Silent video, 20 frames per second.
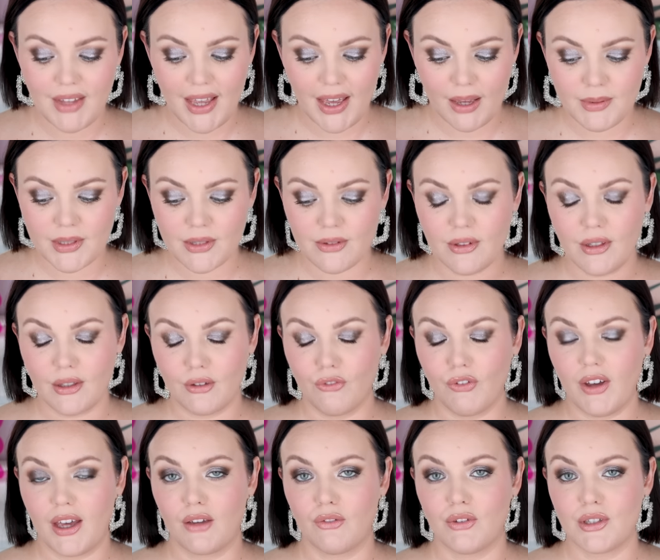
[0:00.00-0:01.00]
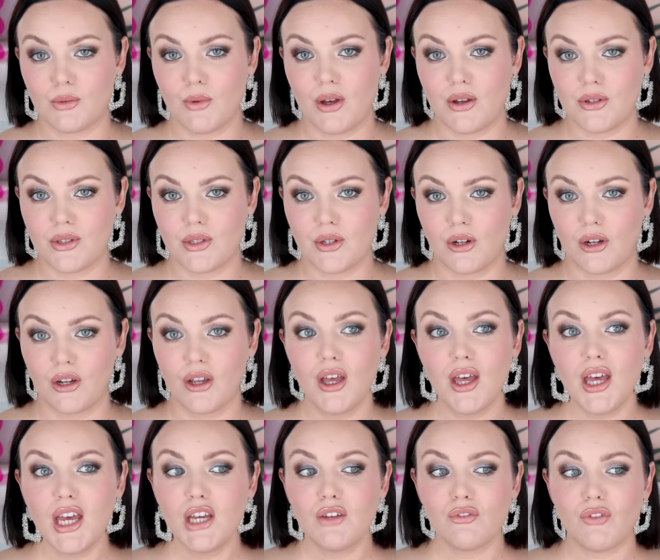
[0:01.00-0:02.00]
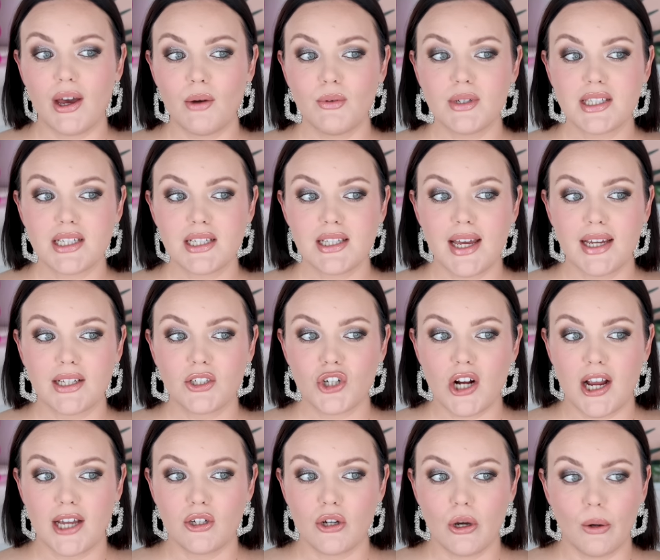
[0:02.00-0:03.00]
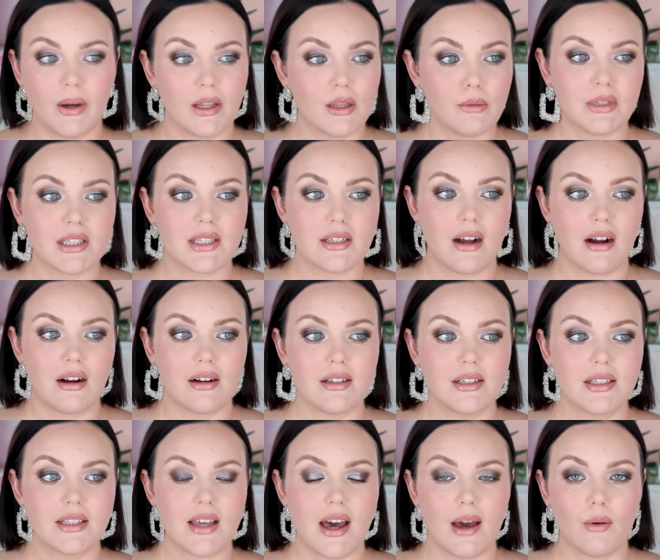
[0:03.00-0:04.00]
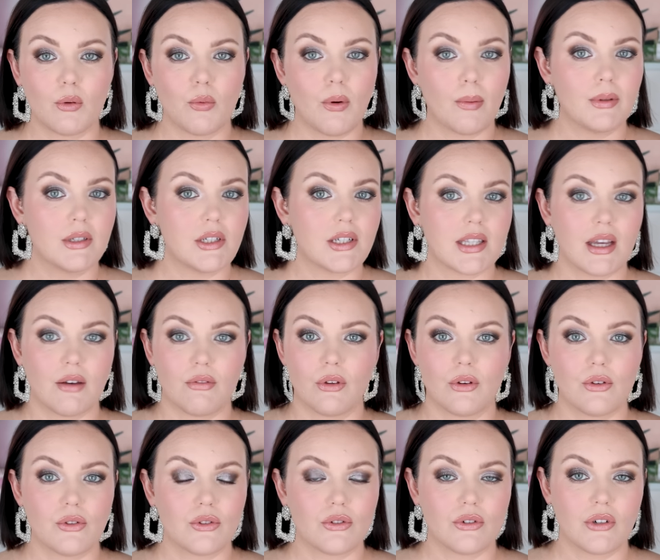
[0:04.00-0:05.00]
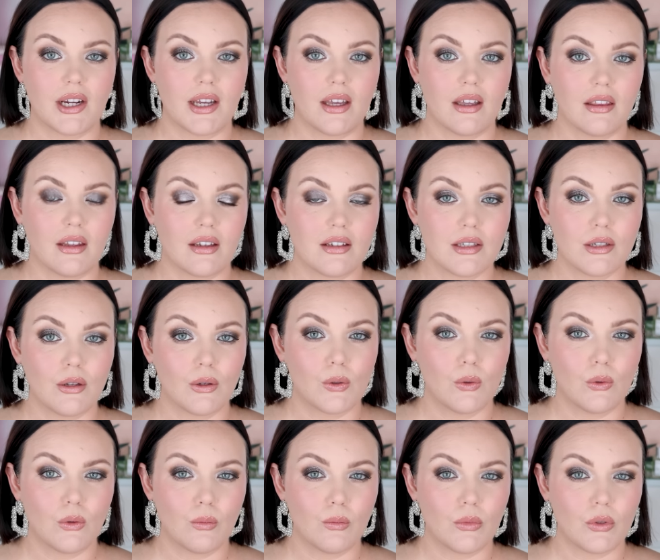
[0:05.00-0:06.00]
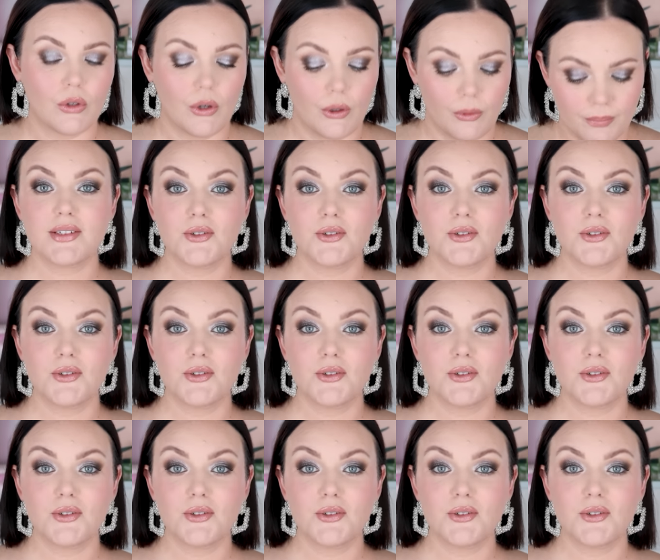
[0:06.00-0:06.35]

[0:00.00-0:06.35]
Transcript: absolutely fave as well. So if I was to like try no other mascaras, I would probably just have those three and like circle them through.